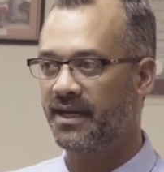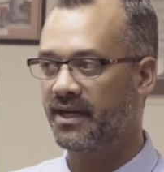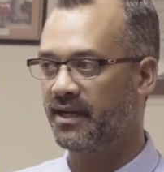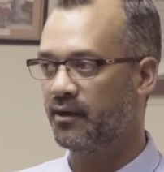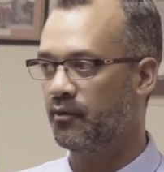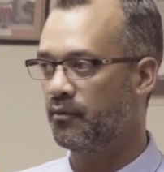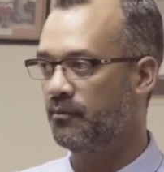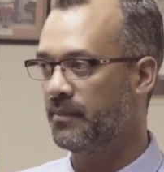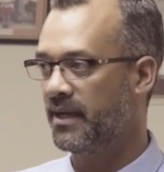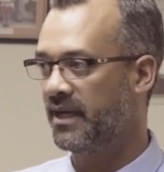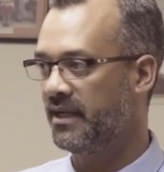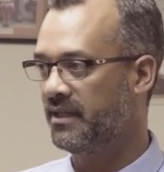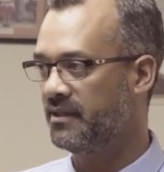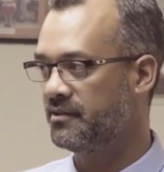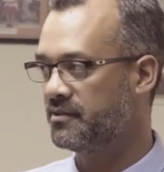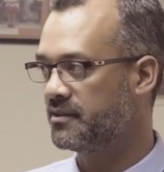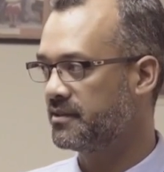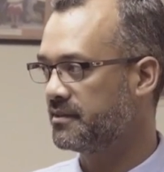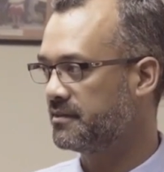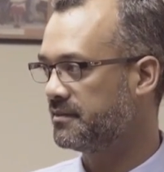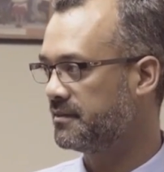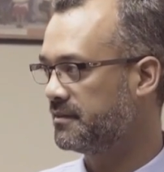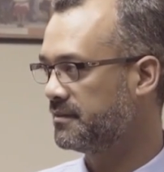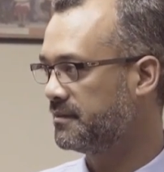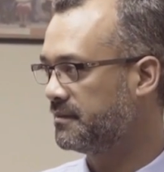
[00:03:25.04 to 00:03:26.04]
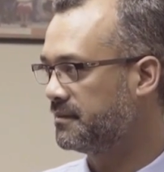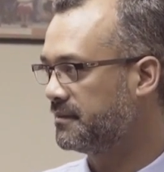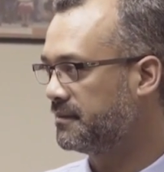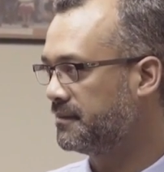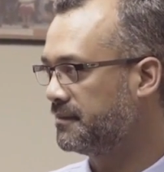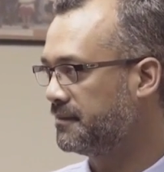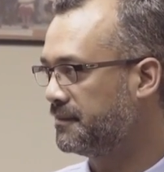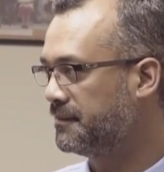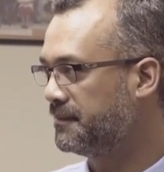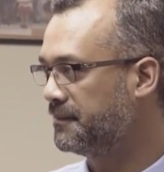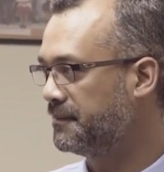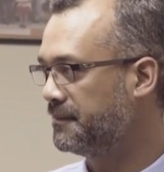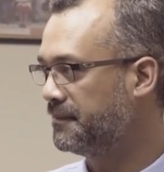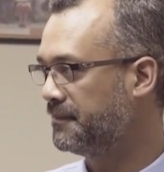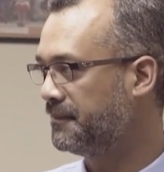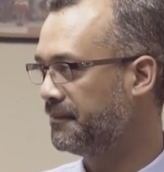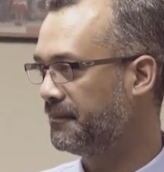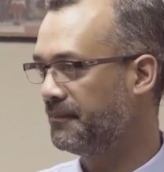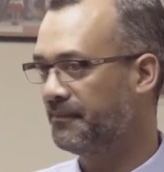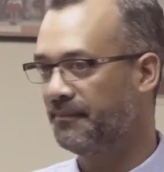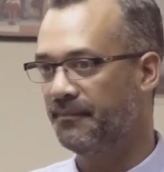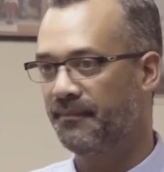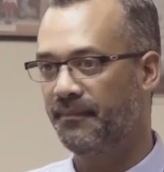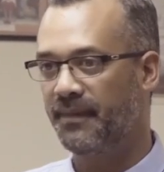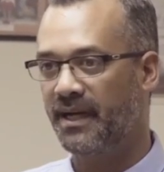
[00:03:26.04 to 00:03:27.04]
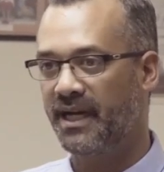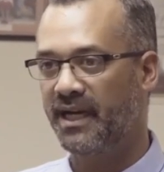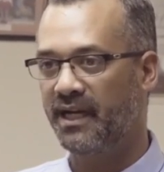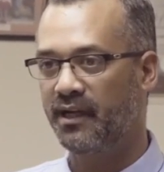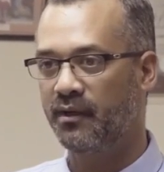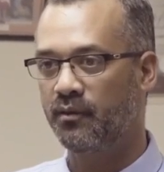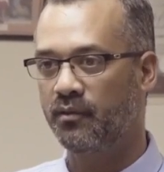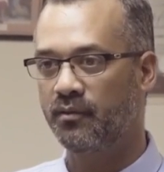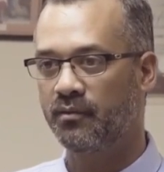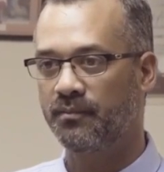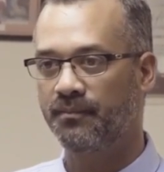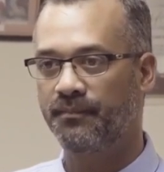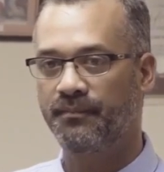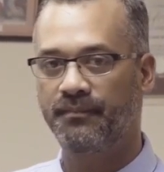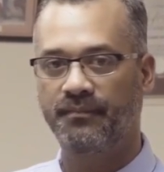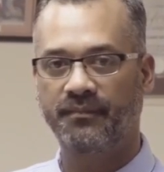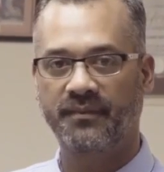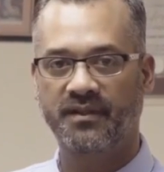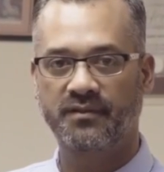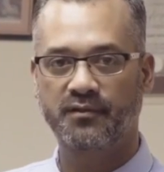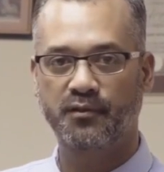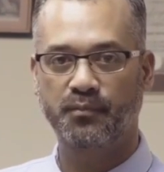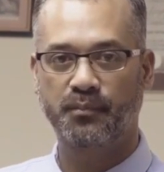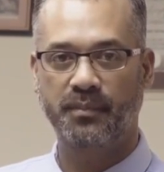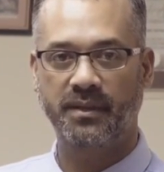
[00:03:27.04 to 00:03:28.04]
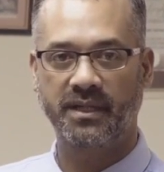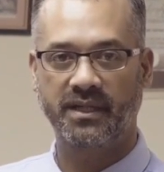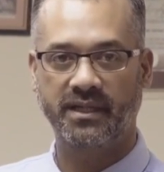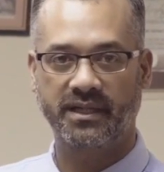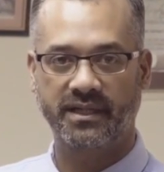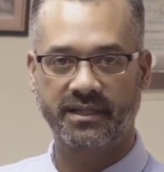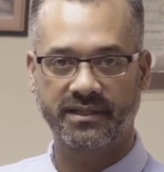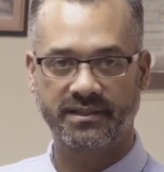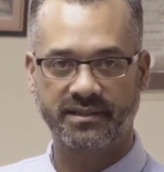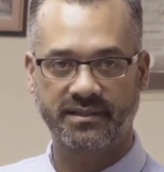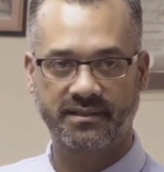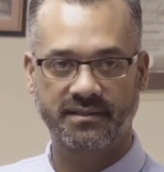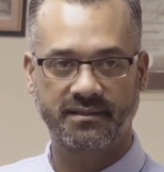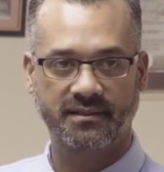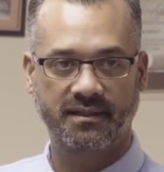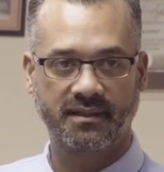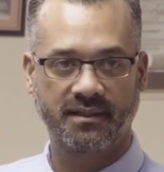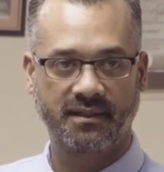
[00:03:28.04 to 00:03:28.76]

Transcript: by your managers, by your superiors,